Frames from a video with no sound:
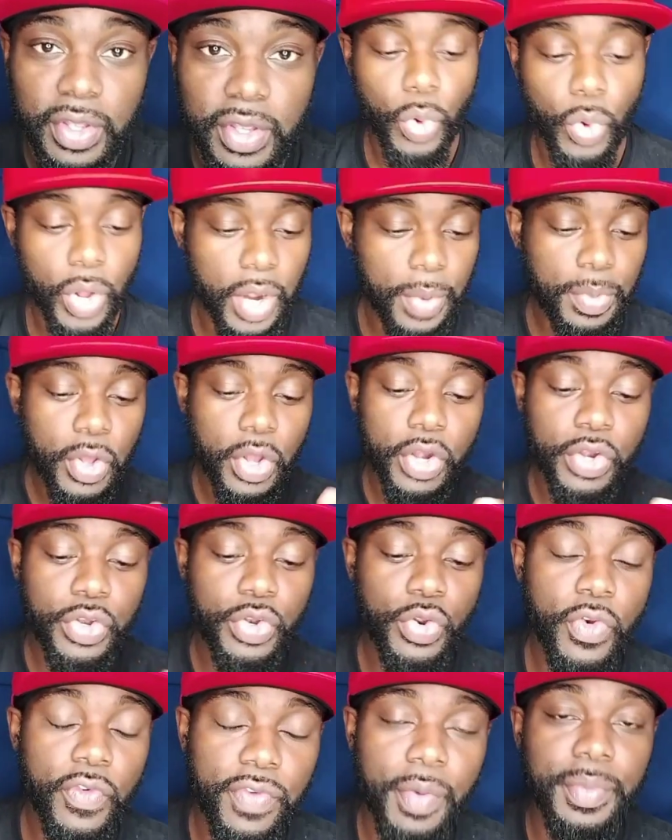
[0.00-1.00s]
What I'm going to
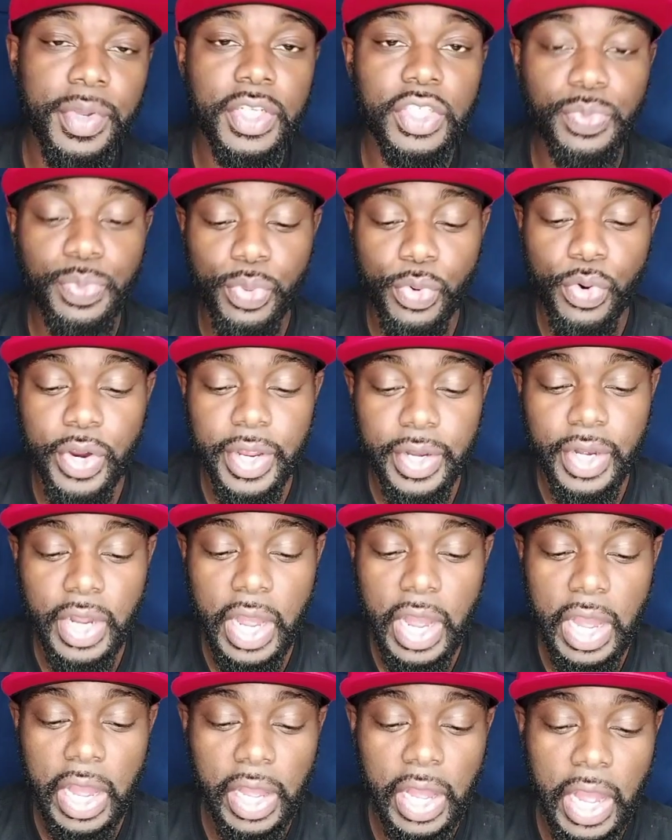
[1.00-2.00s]
do from this point,
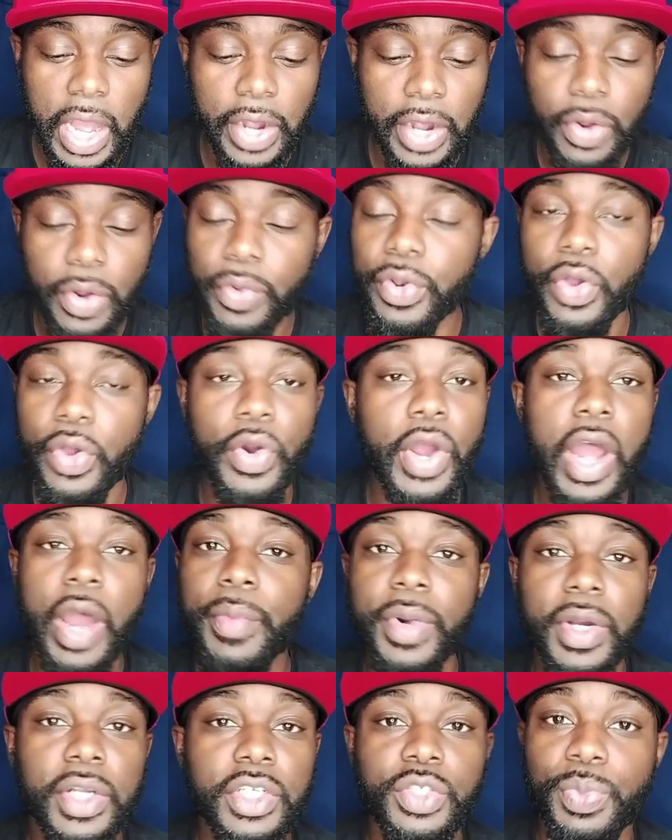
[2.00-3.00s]
I don't know how
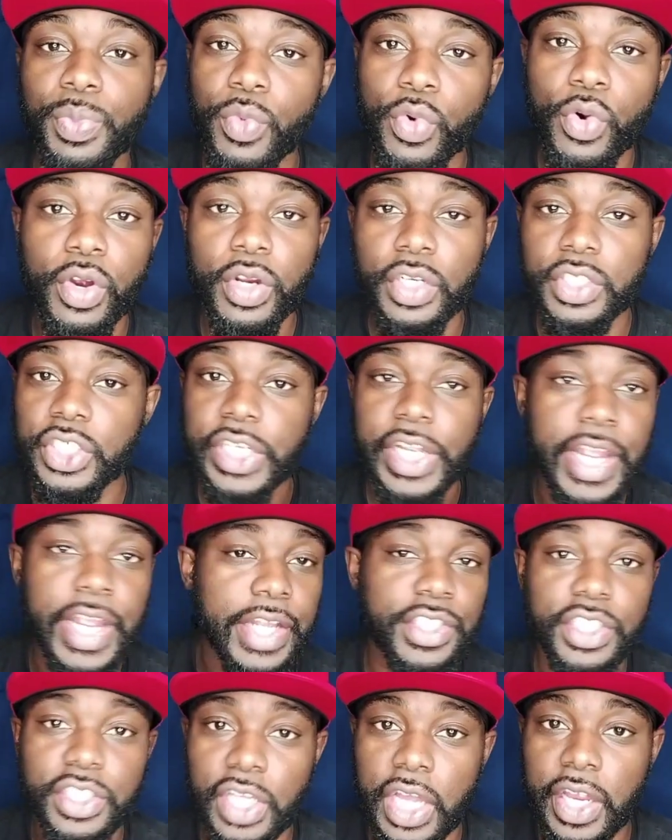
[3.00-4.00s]
much more
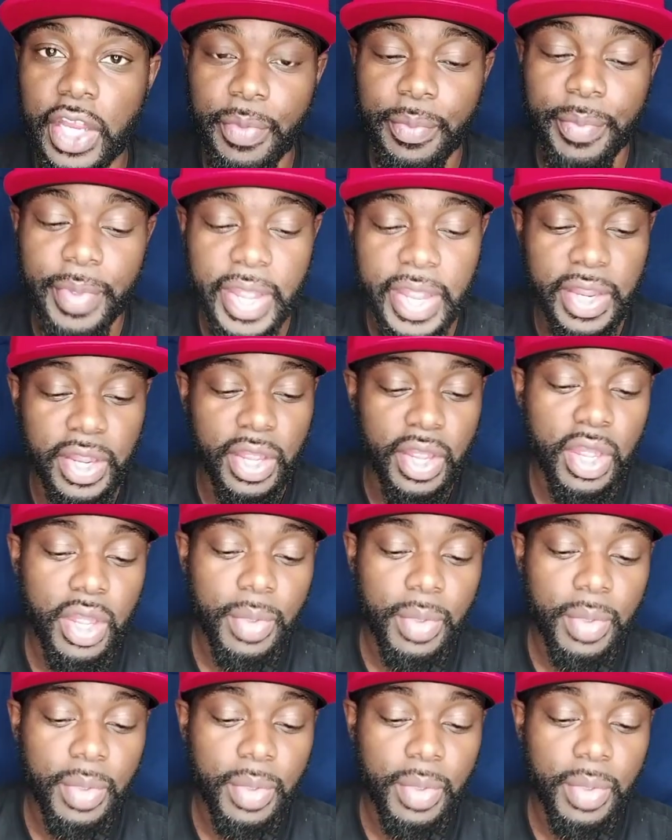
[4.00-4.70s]
changes I can make,